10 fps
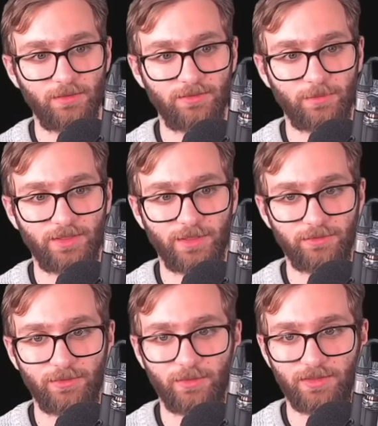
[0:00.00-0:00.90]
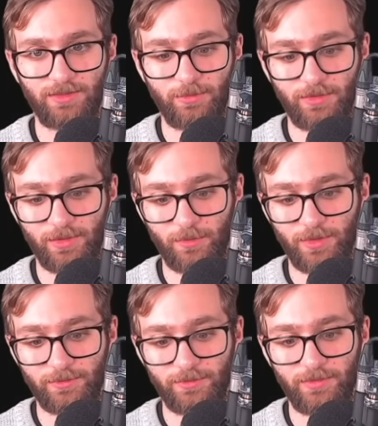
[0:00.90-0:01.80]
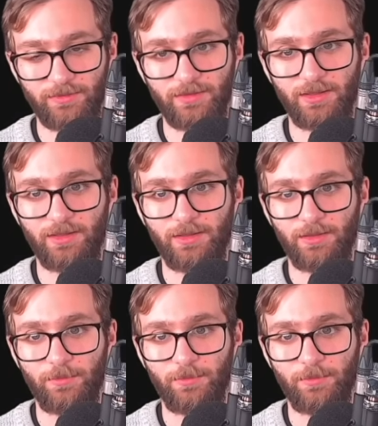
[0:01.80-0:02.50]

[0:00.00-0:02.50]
Something else you want to typically monitor is the